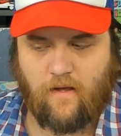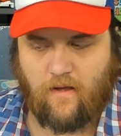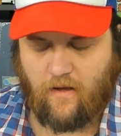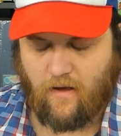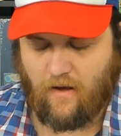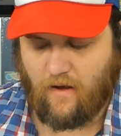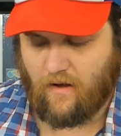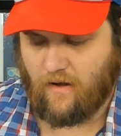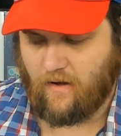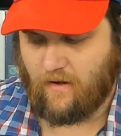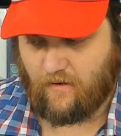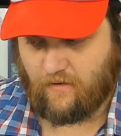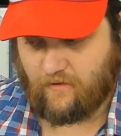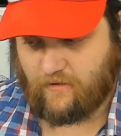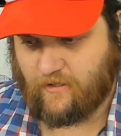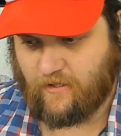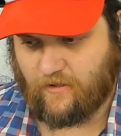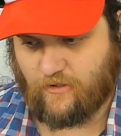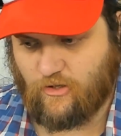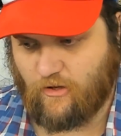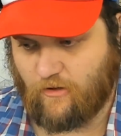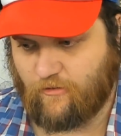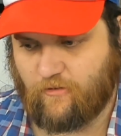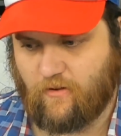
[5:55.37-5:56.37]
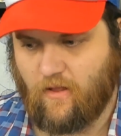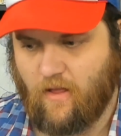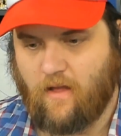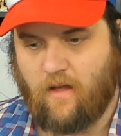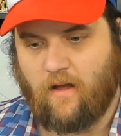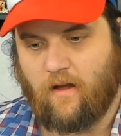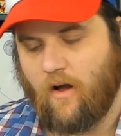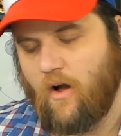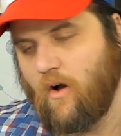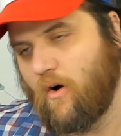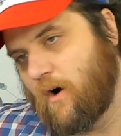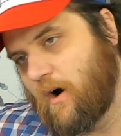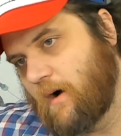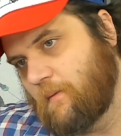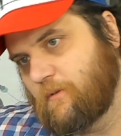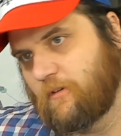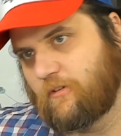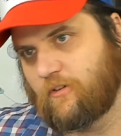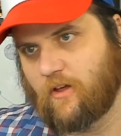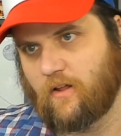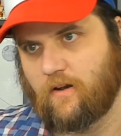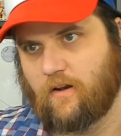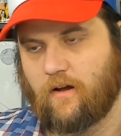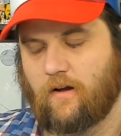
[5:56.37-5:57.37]
Uh, to just, oh, I'm
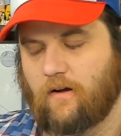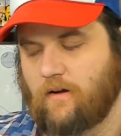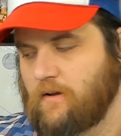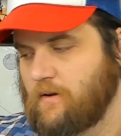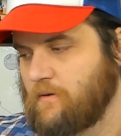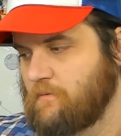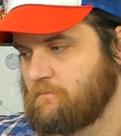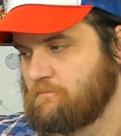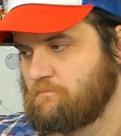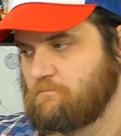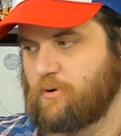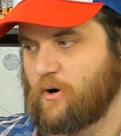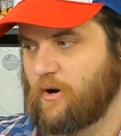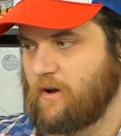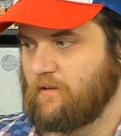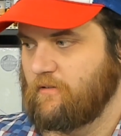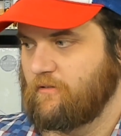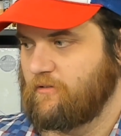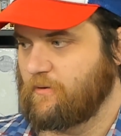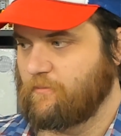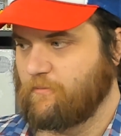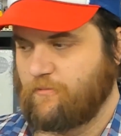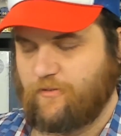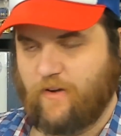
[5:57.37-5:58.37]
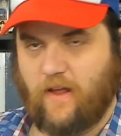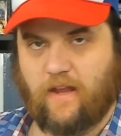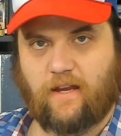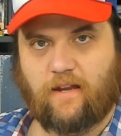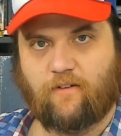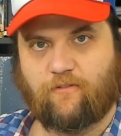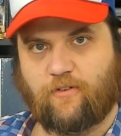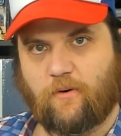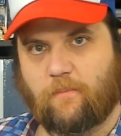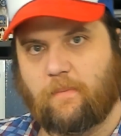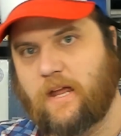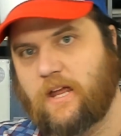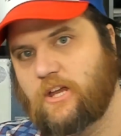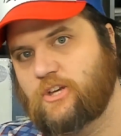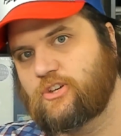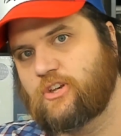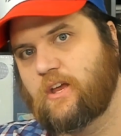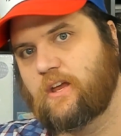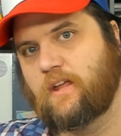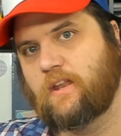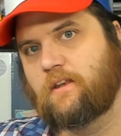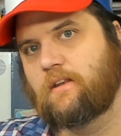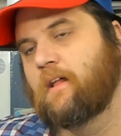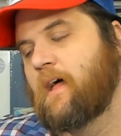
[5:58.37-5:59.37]
just going to put in some fake
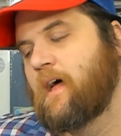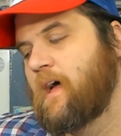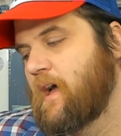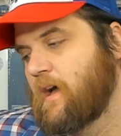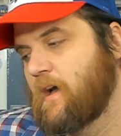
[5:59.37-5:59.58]
information,